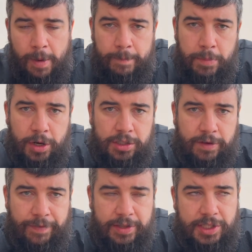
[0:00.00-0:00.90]

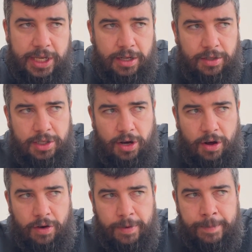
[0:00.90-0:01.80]
Most of the deals
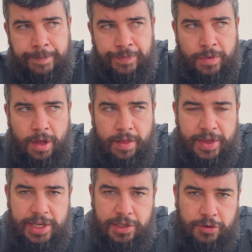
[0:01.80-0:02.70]
on
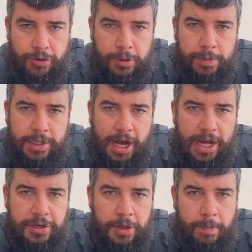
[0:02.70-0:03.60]
These groups
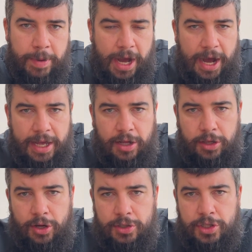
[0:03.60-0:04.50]
are done behind
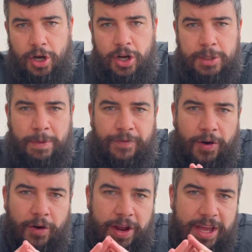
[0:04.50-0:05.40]
closed doors
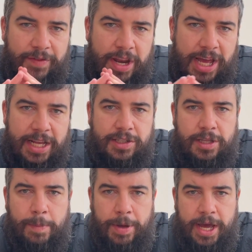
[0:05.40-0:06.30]
before it even hits
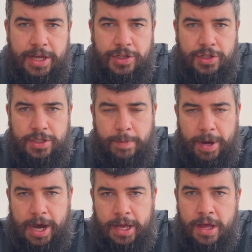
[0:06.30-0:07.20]
the pages to
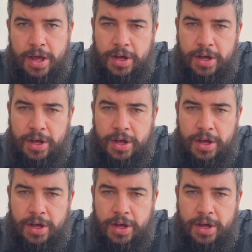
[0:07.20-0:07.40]
buy.